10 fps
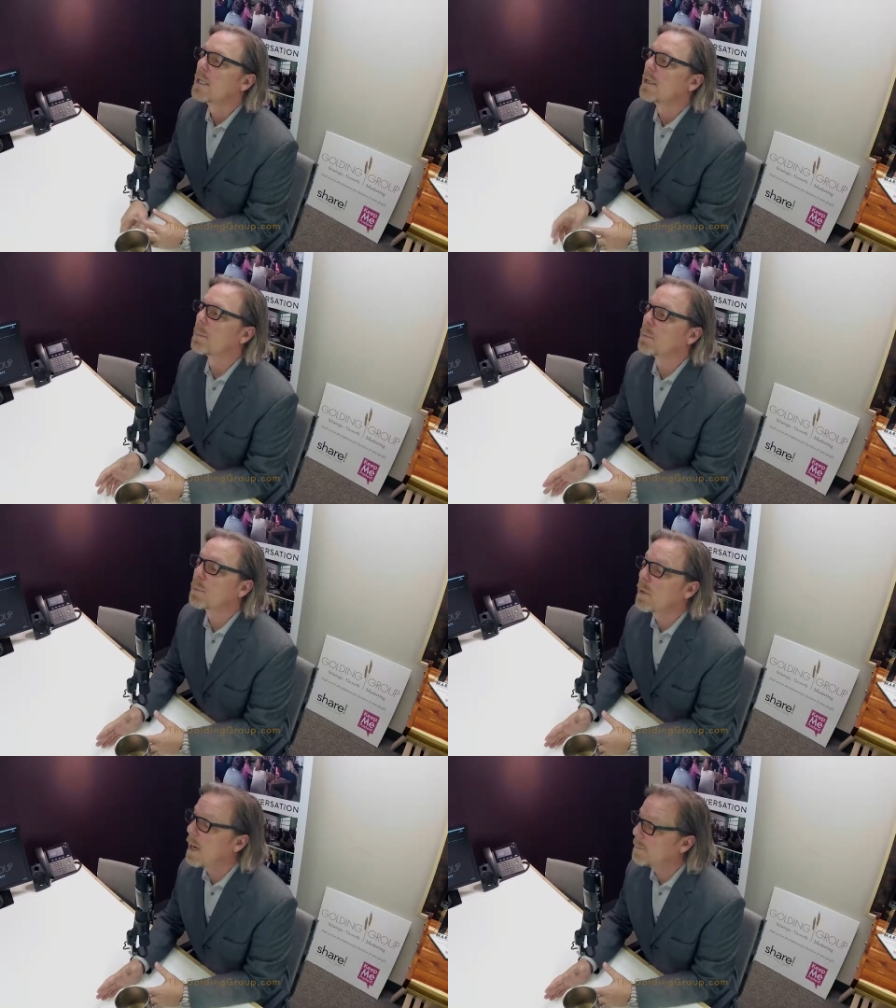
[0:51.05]
The
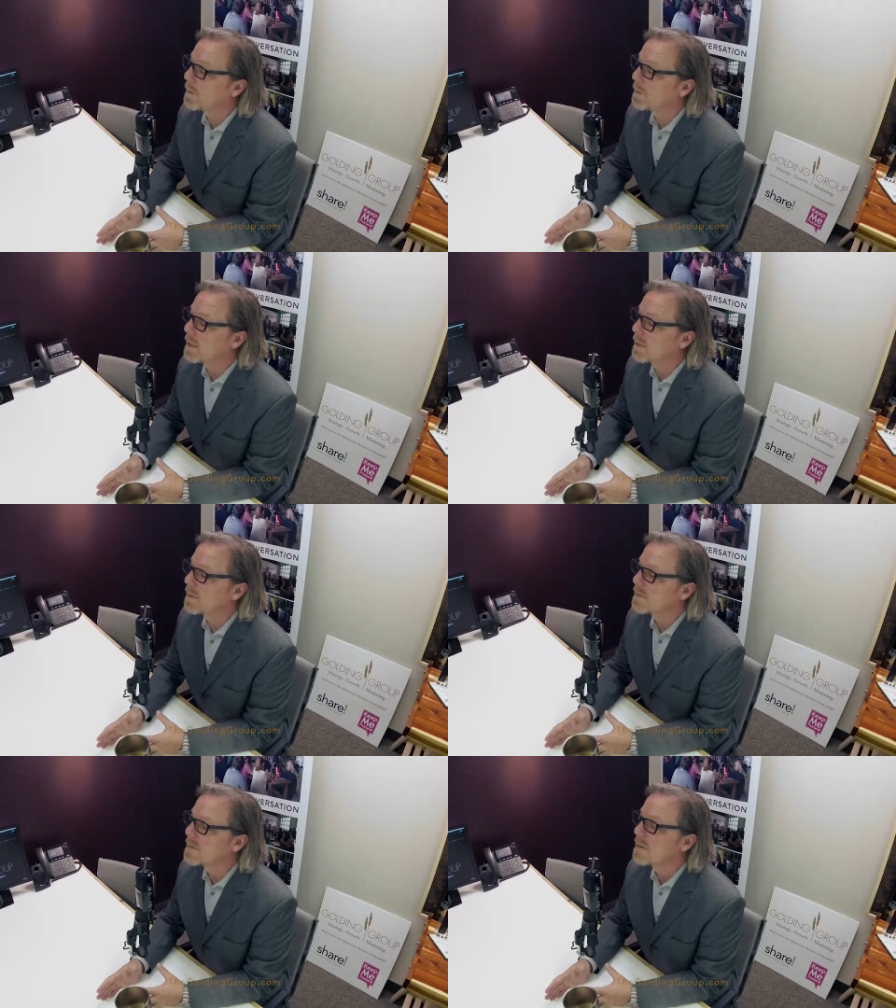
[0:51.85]
problem
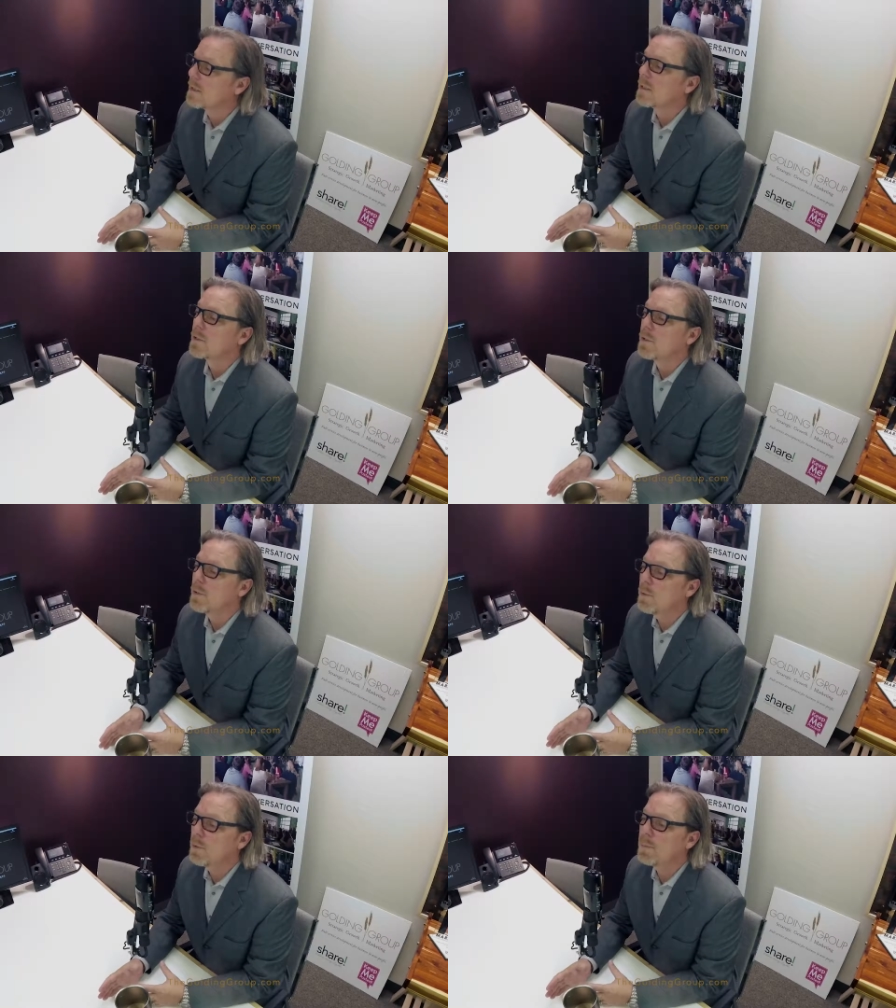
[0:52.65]
is
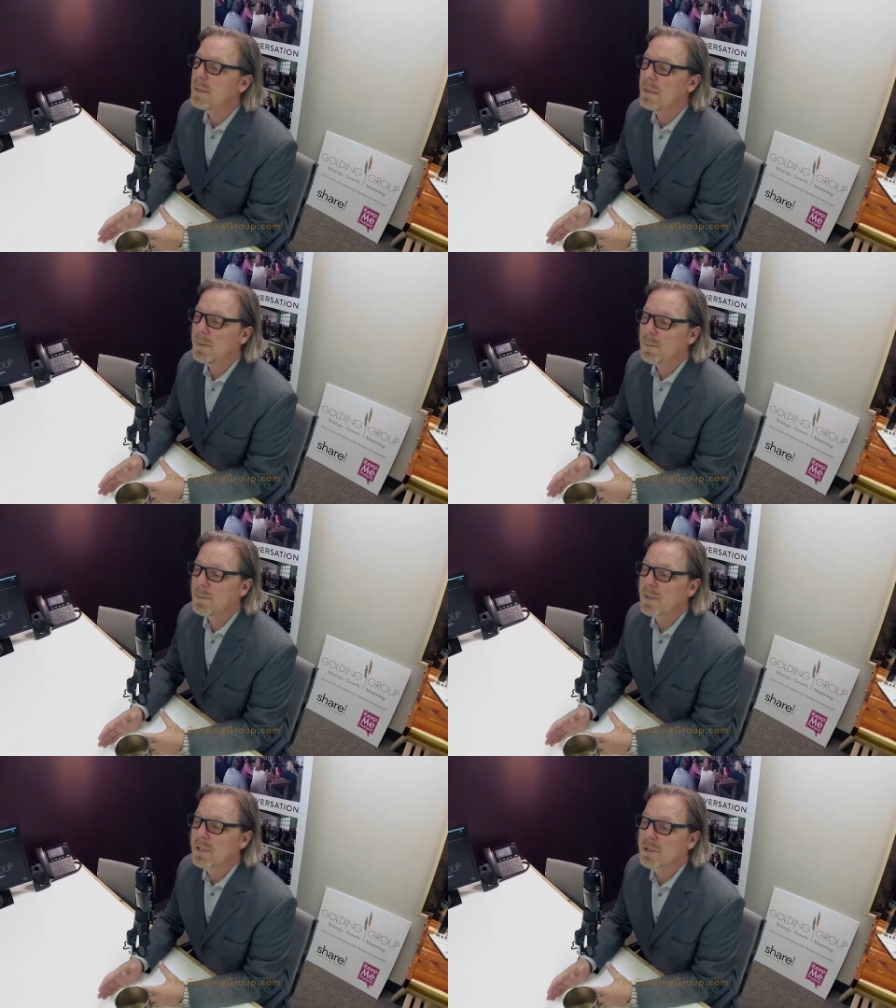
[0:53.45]
too many
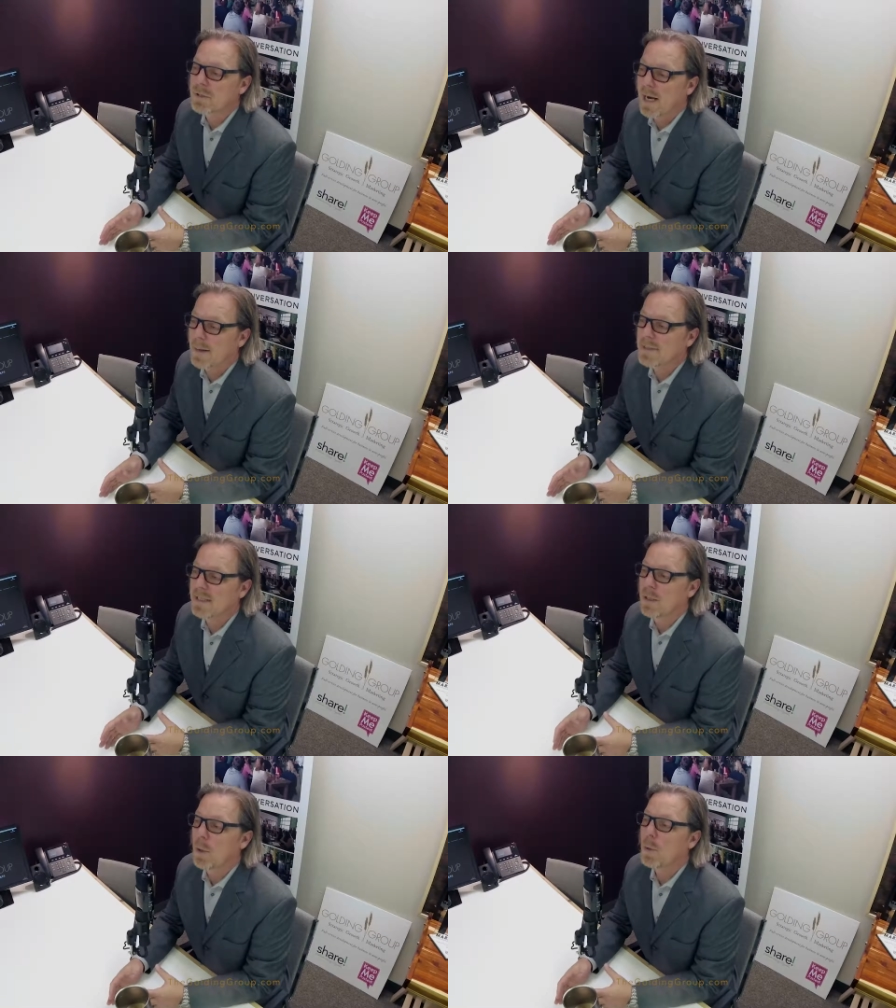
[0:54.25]
people get trapped
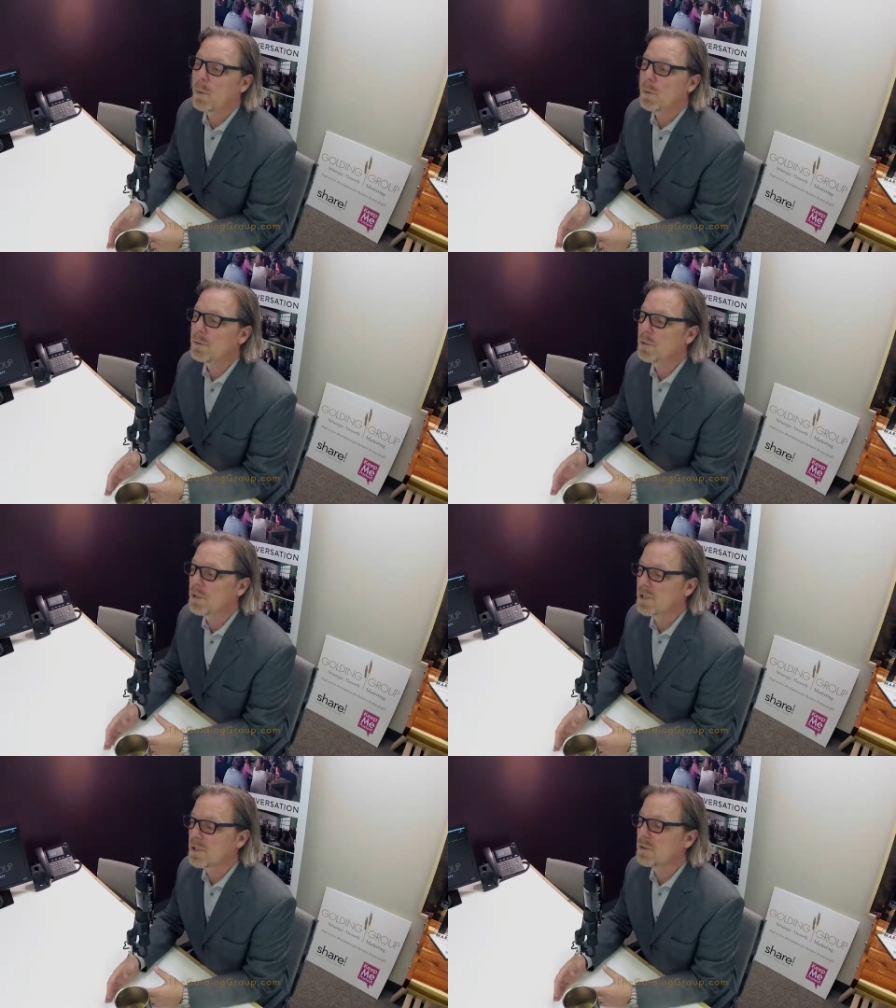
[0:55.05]
in old
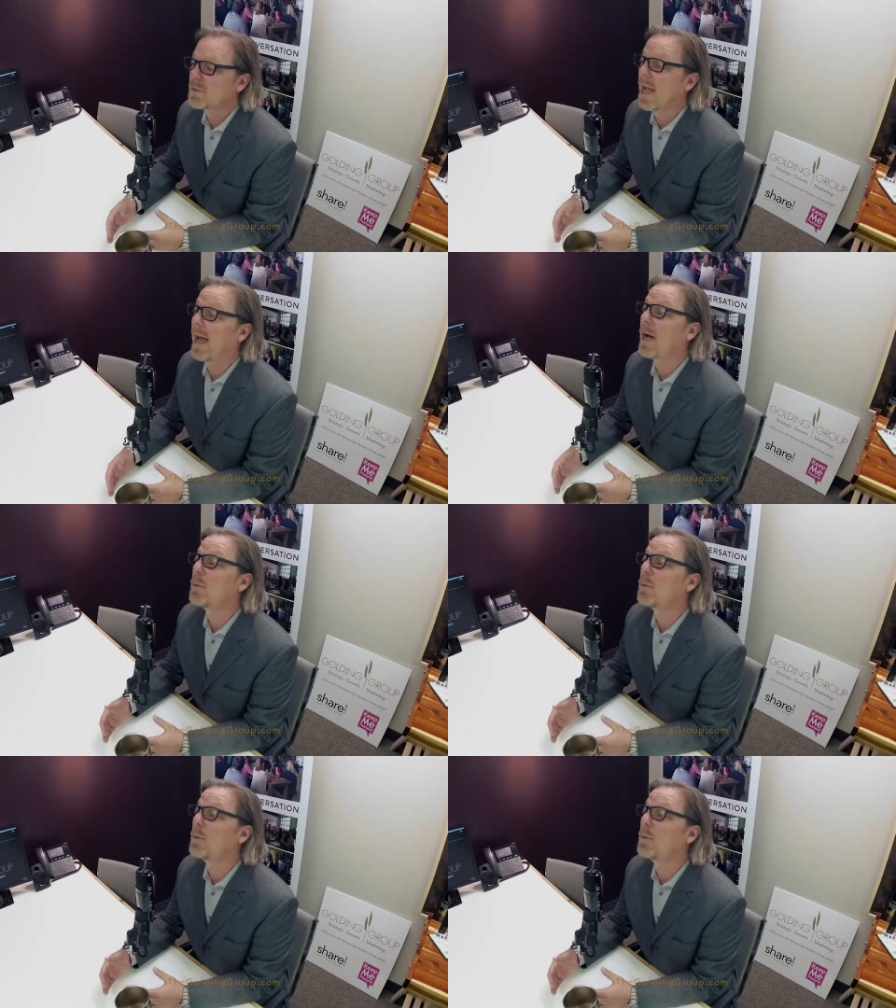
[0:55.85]
traditional, how